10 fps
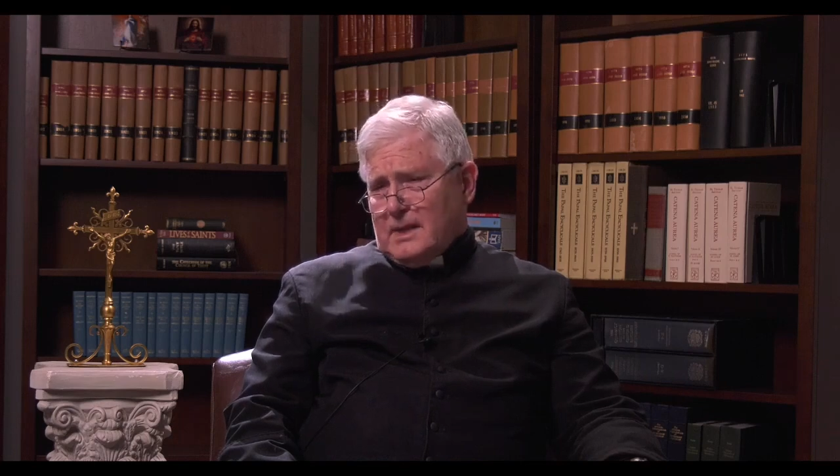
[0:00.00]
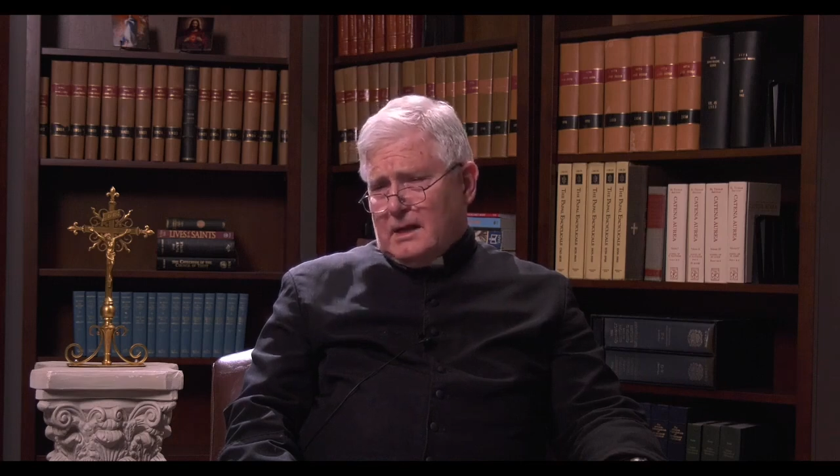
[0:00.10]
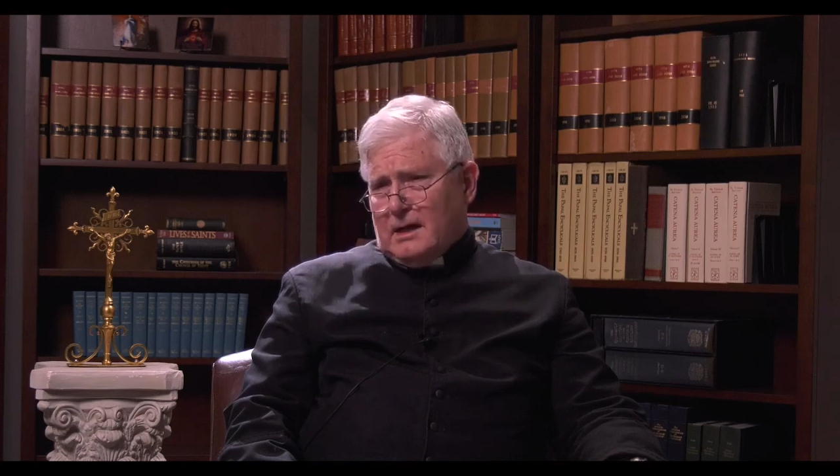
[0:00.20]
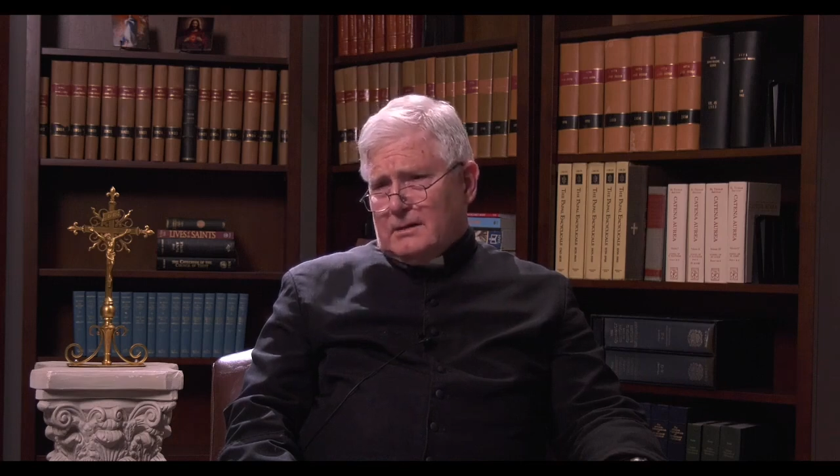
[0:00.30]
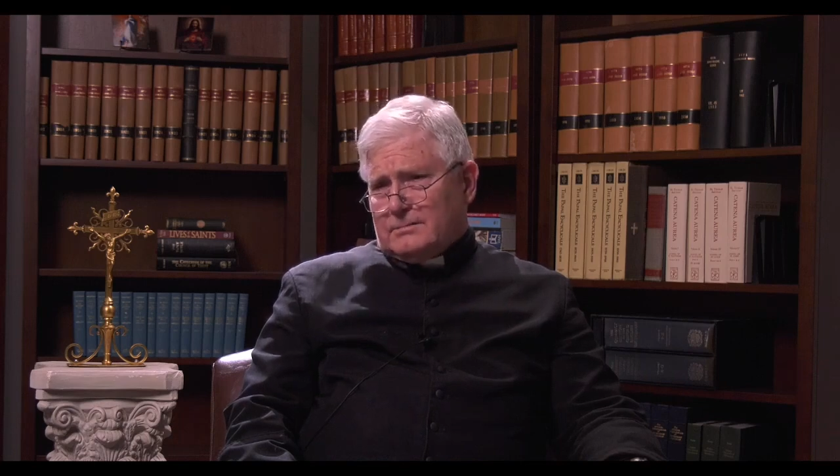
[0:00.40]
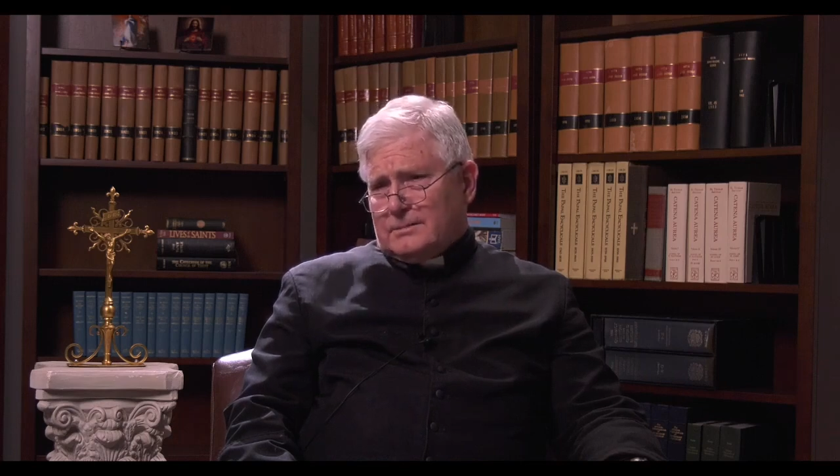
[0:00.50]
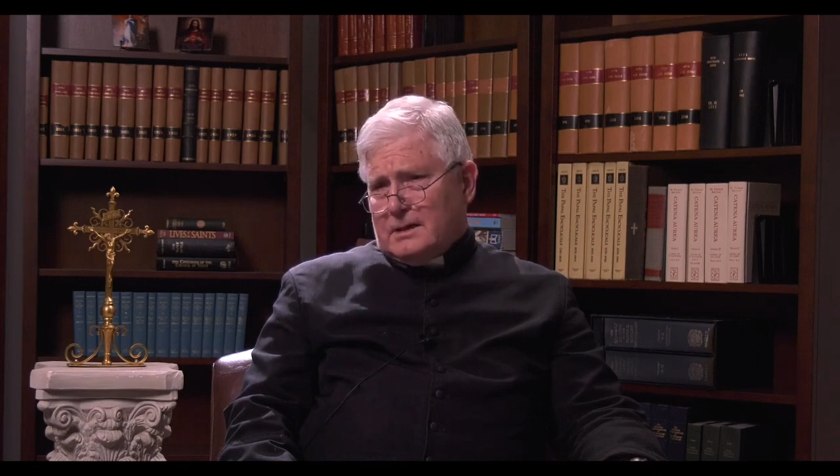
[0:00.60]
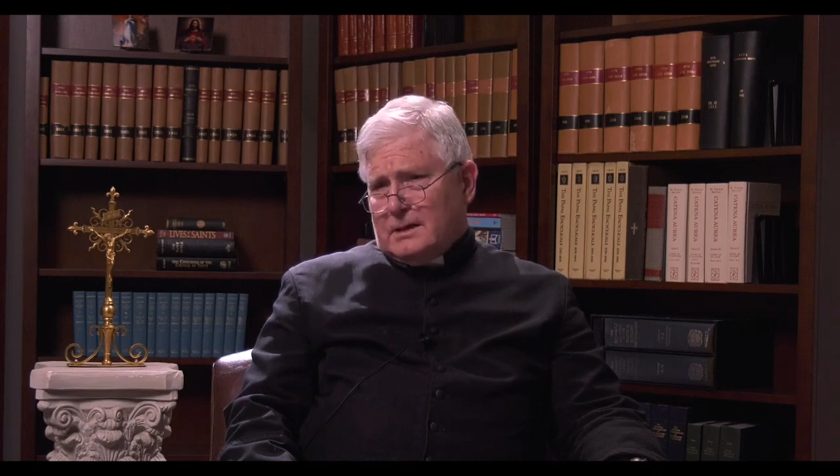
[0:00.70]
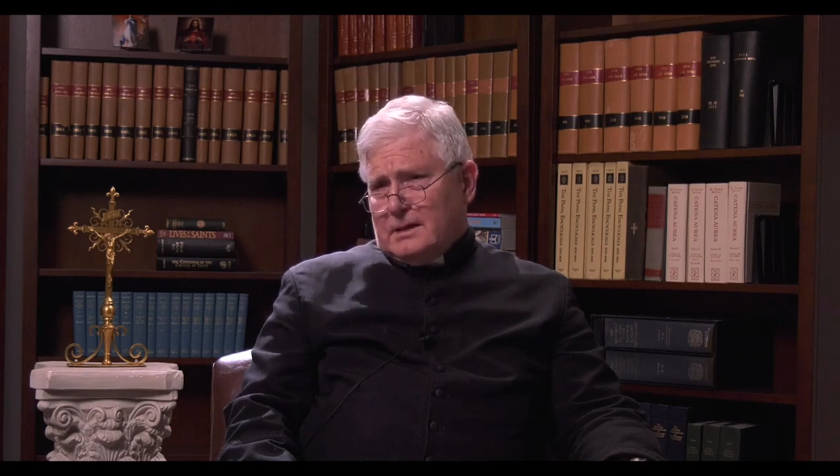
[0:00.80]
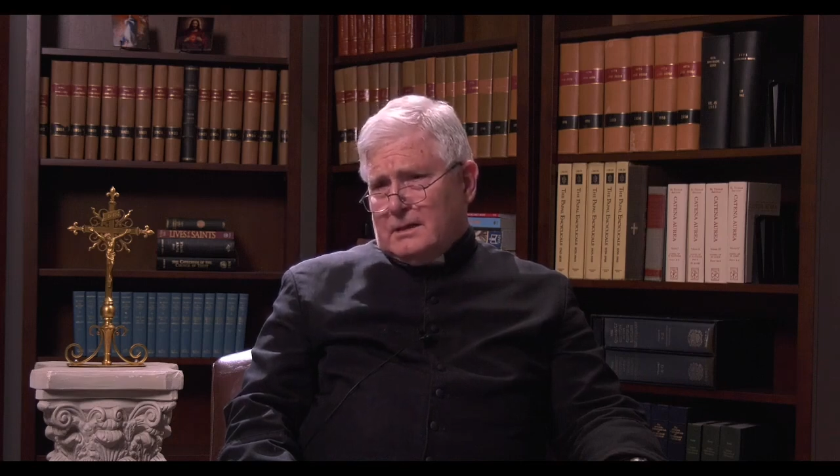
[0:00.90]
Now,
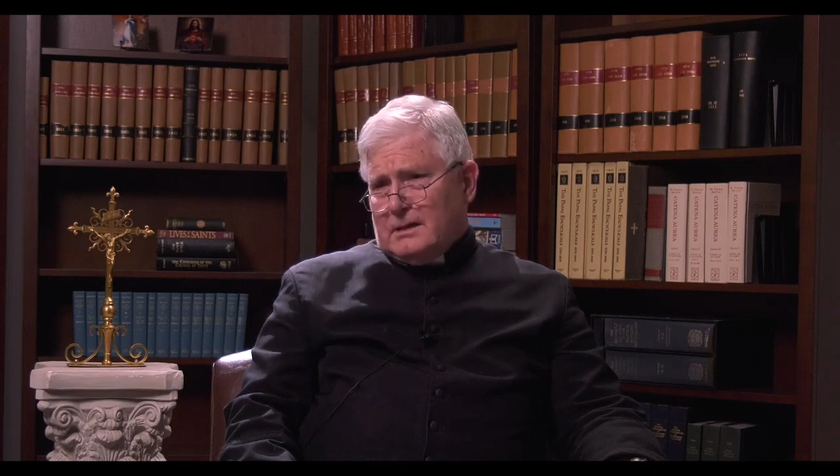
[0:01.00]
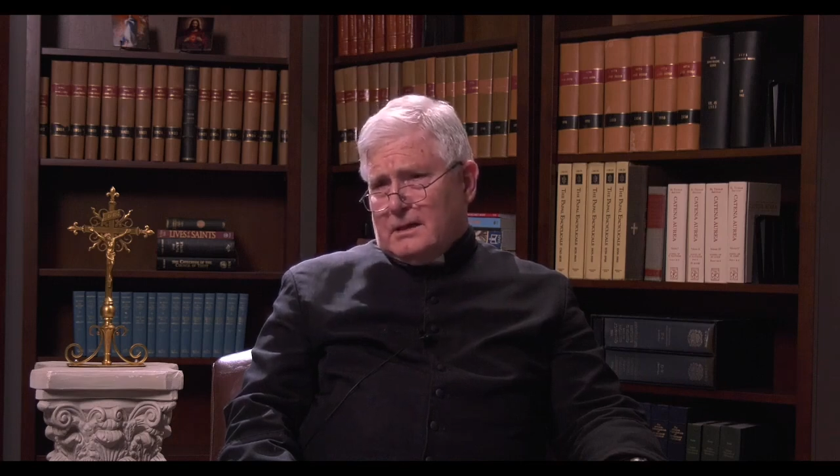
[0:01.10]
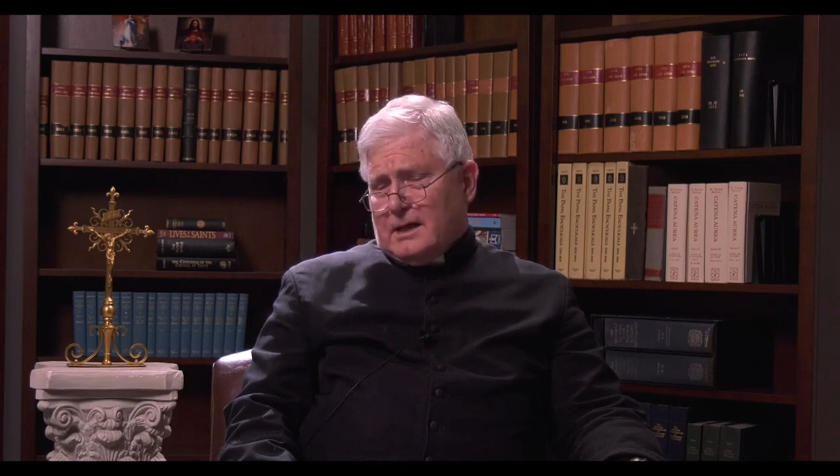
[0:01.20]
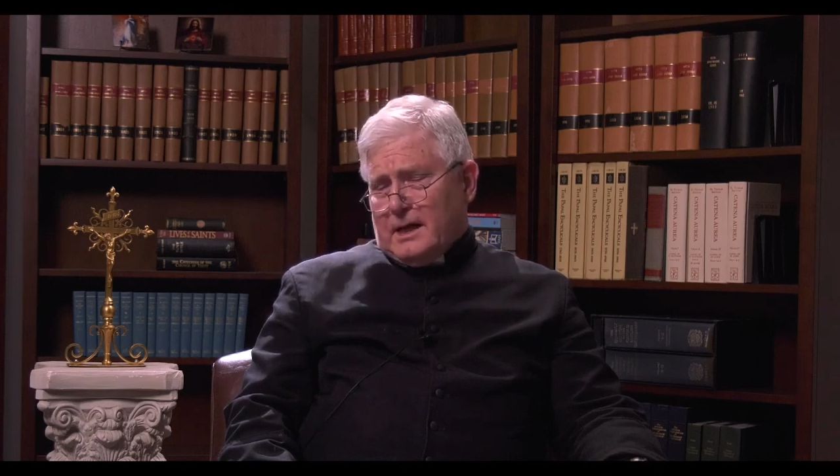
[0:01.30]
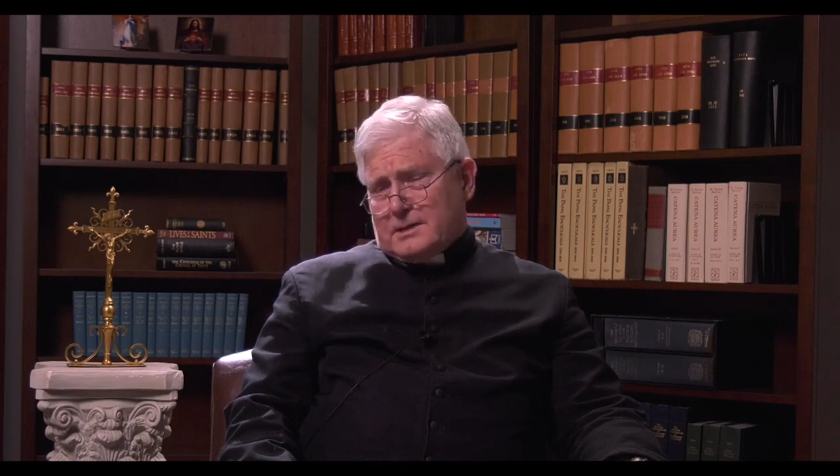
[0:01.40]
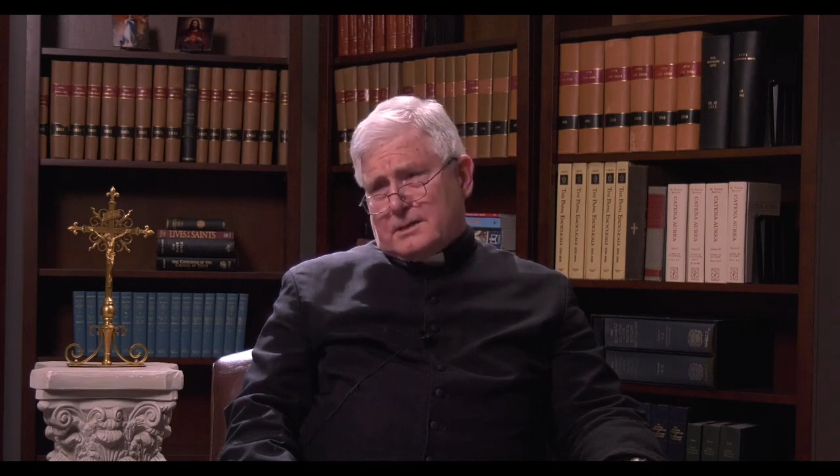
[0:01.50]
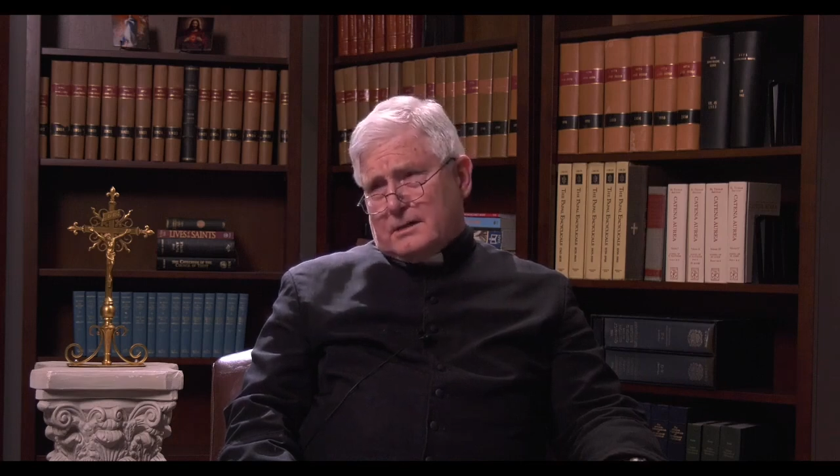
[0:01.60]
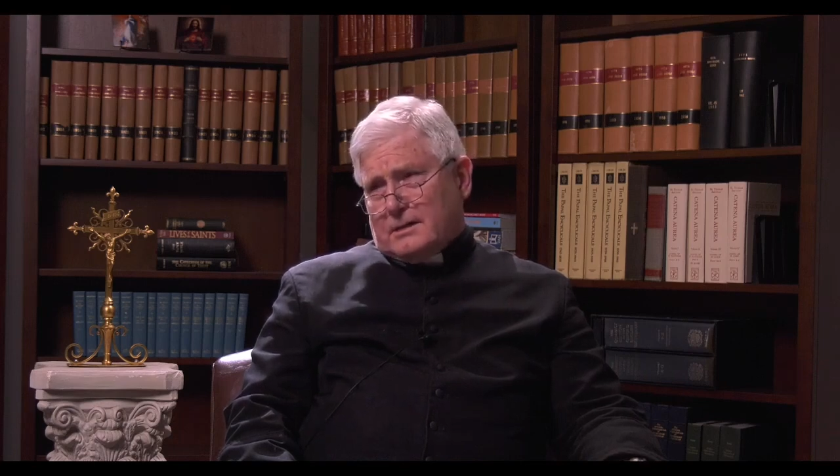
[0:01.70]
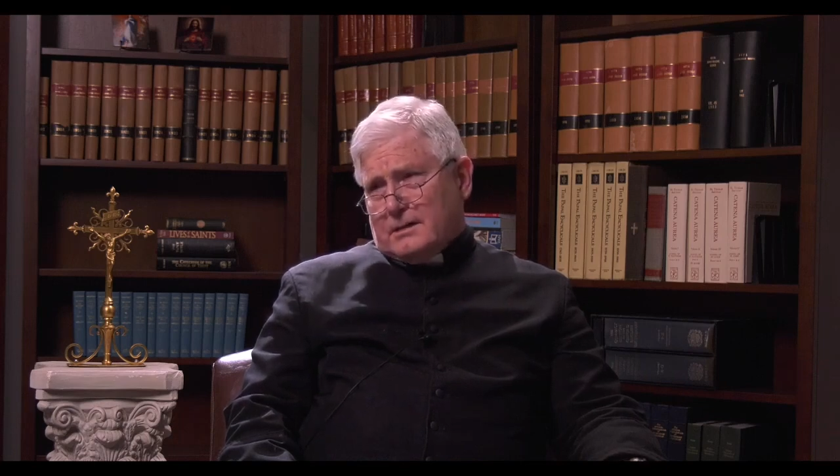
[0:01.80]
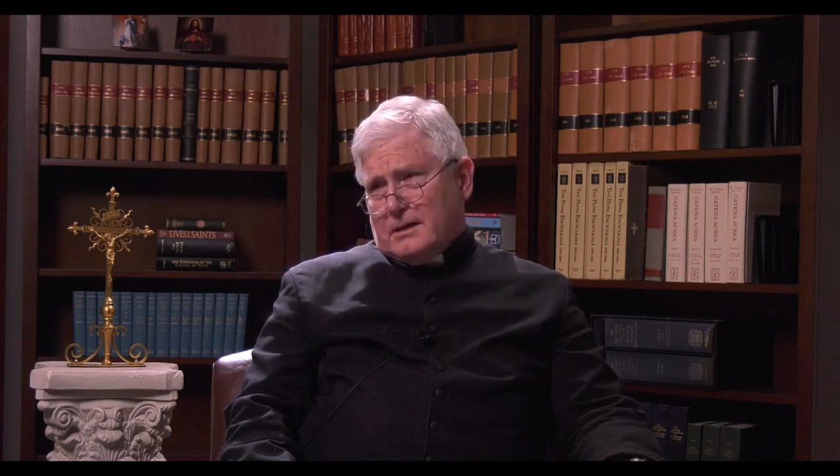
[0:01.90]

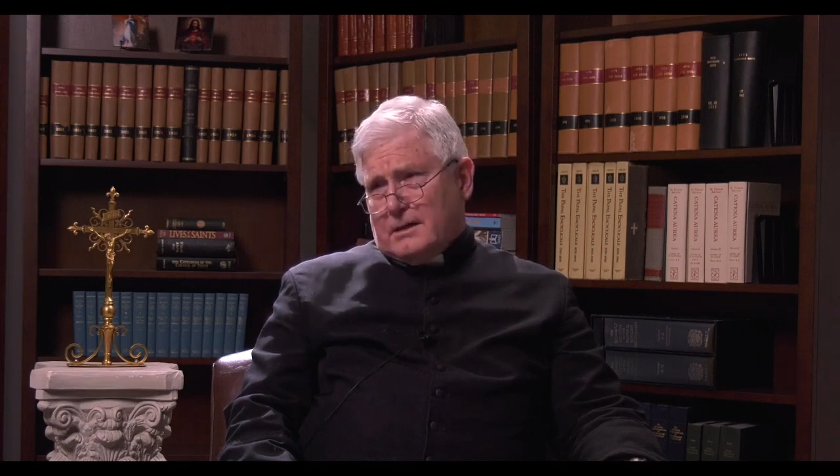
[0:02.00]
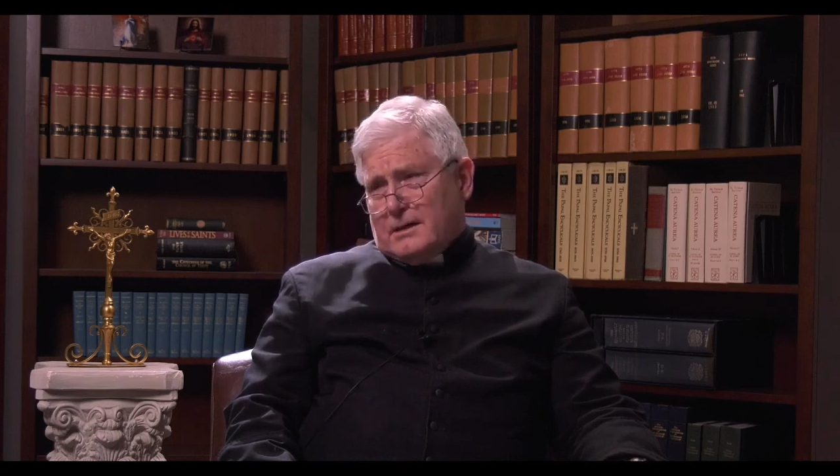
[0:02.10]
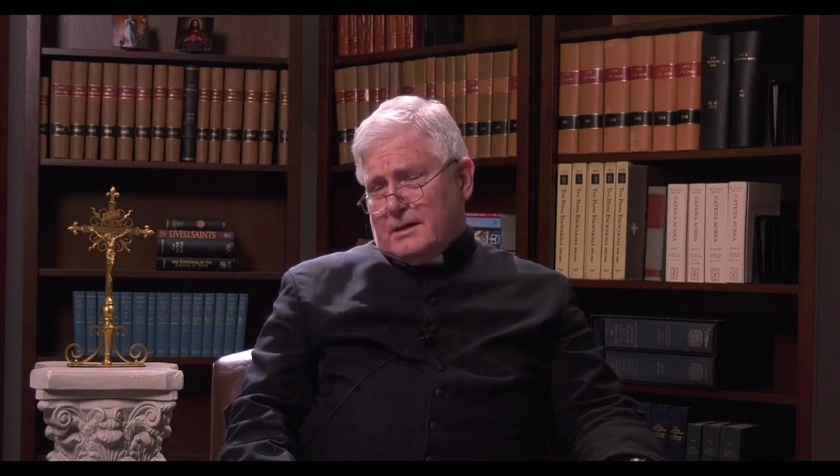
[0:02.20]
asking